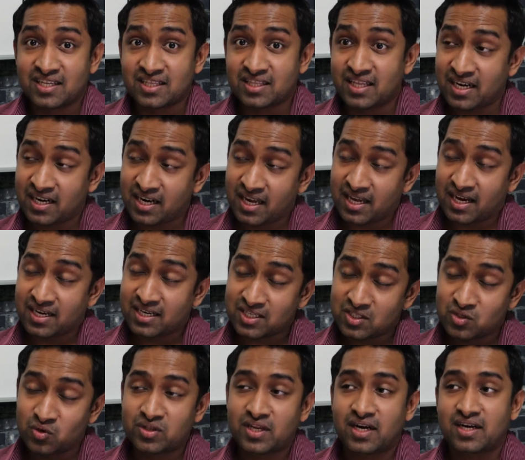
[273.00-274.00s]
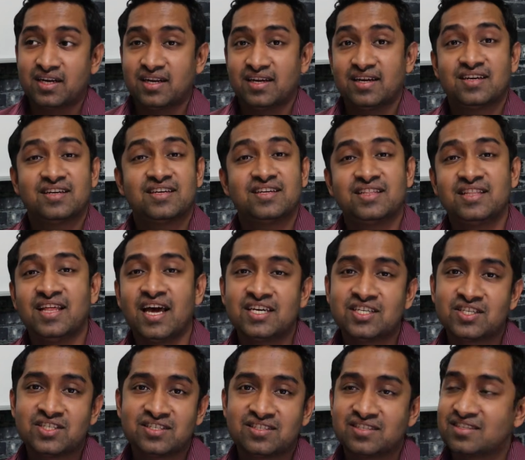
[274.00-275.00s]
Then I understood that there
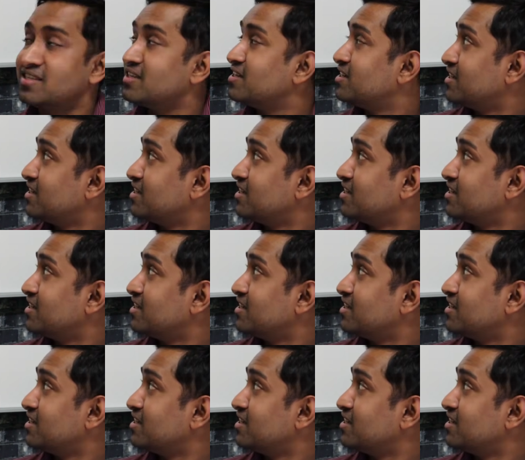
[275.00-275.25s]
is